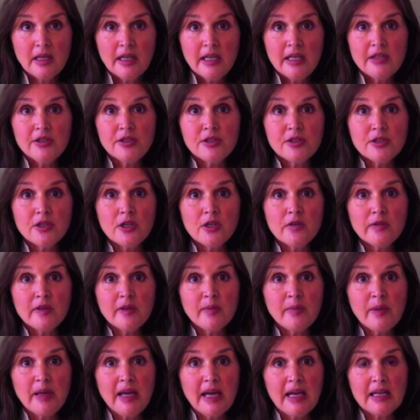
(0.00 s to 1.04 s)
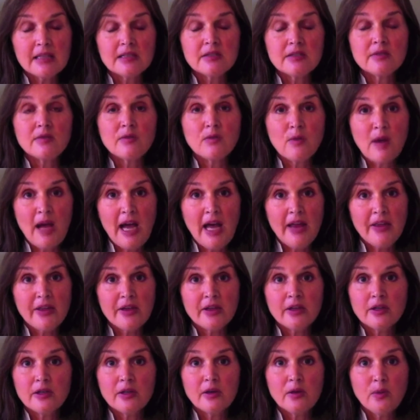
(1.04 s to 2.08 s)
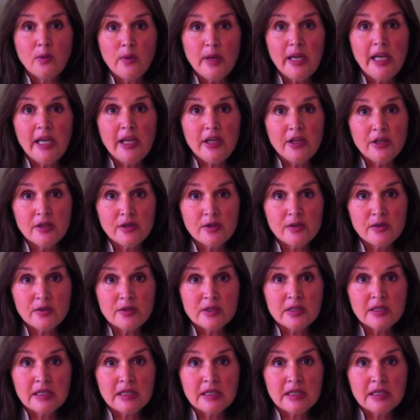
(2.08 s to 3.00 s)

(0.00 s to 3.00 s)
In Deserving Pets, rather, we use